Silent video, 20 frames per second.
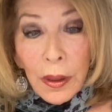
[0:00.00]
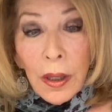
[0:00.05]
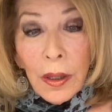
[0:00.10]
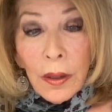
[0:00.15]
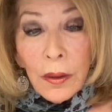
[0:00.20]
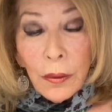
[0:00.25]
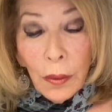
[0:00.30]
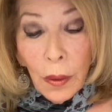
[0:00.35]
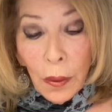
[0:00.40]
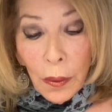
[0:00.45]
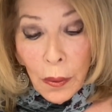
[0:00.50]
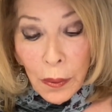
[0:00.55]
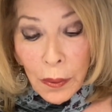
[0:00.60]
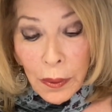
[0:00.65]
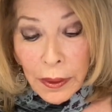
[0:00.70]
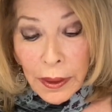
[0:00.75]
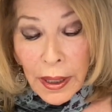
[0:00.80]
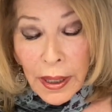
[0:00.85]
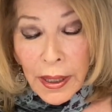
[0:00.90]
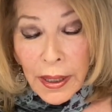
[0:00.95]
So
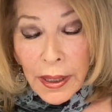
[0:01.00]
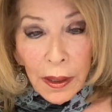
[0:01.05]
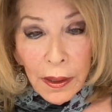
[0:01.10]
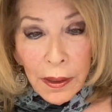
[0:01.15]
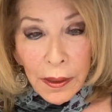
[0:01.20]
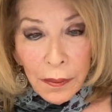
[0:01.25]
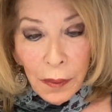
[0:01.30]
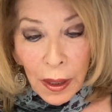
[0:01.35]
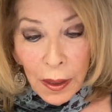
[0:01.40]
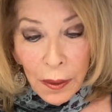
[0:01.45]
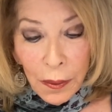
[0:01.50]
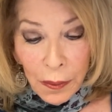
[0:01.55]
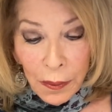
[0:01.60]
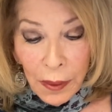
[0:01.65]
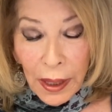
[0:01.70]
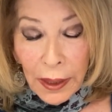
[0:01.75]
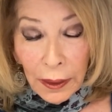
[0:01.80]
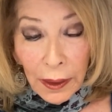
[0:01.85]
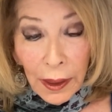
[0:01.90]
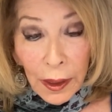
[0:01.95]
I
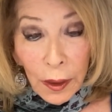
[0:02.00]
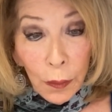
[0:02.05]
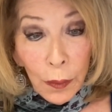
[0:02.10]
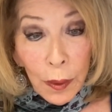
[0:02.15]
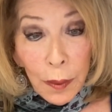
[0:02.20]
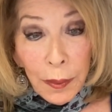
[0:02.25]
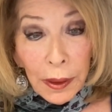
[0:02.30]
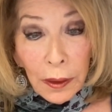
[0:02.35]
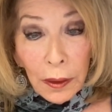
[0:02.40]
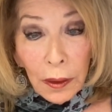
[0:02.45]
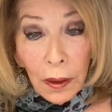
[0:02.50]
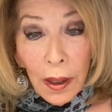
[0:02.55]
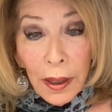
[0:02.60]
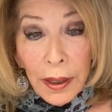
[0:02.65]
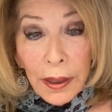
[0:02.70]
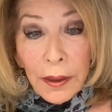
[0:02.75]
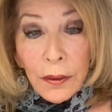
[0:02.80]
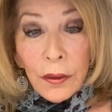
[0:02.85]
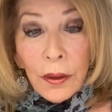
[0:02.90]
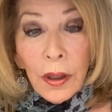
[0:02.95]
had a lot of women
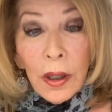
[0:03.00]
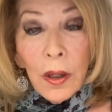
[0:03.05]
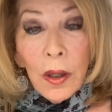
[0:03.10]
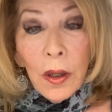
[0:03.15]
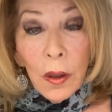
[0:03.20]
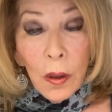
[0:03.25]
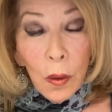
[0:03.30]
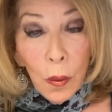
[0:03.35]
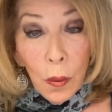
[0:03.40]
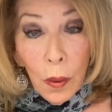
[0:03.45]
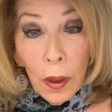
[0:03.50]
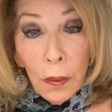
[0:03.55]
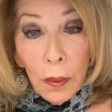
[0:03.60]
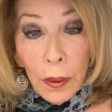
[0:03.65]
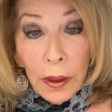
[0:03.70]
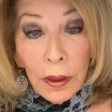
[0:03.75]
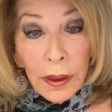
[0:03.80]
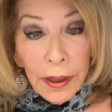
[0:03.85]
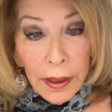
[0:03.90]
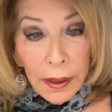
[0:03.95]
clients who I
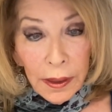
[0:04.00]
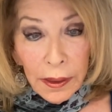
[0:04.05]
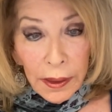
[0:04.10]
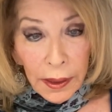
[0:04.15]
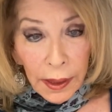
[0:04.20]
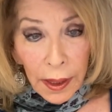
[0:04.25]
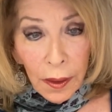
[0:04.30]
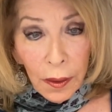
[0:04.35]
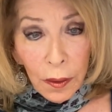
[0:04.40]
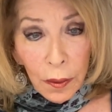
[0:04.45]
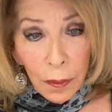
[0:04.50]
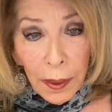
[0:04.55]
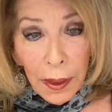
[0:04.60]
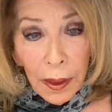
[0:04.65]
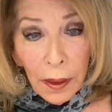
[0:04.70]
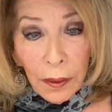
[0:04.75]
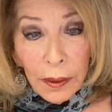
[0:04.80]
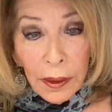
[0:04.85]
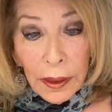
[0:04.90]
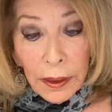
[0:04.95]
really cared
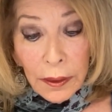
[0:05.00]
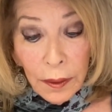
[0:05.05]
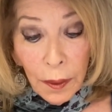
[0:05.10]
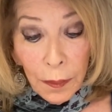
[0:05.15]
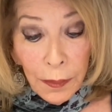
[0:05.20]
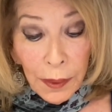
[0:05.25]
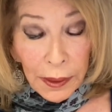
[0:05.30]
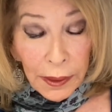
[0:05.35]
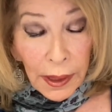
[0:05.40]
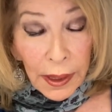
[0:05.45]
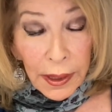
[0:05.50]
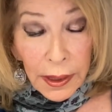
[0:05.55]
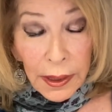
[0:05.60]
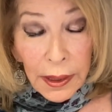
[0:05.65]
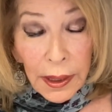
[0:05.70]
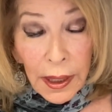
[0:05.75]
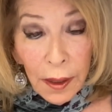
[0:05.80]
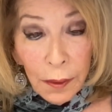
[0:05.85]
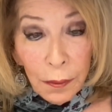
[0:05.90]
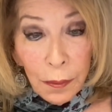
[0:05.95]
about, except that they
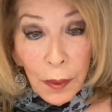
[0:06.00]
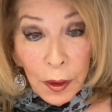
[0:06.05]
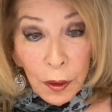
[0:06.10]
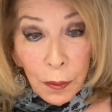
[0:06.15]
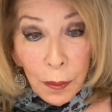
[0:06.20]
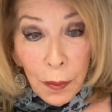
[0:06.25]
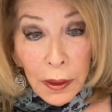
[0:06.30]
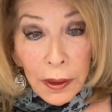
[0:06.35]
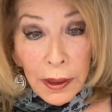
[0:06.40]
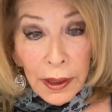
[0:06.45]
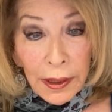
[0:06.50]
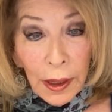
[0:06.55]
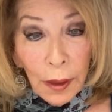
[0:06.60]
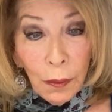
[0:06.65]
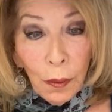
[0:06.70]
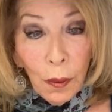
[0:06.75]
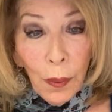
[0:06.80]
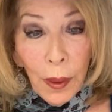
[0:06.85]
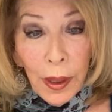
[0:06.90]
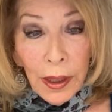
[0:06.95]
didn't have much money. They
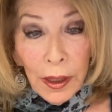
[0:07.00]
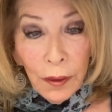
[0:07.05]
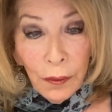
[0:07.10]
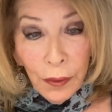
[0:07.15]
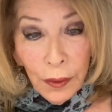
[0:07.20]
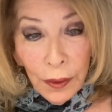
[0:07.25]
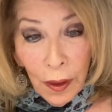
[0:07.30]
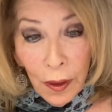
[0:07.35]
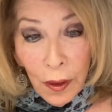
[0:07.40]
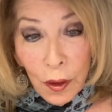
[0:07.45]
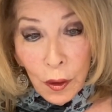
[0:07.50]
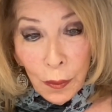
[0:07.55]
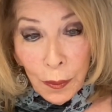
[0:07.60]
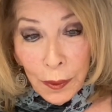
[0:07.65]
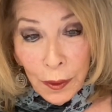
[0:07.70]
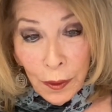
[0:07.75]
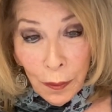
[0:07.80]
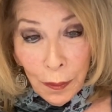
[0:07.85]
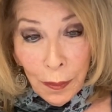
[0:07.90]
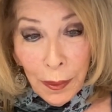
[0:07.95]
were waiting for the
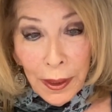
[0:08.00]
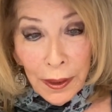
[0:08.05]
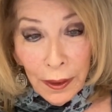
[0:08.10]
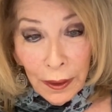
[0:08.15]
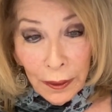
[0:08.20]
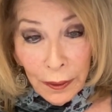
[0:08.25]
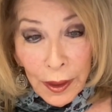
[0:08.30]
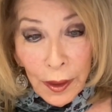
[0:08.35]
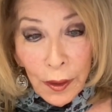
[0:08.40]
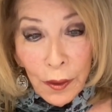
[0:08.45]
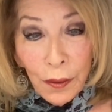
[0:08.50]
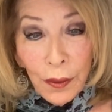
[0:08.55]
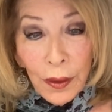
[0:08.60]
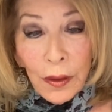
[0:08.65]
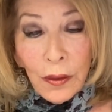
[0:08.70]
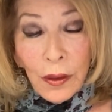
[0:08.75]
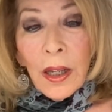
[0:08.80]
husband to pay the legal fees.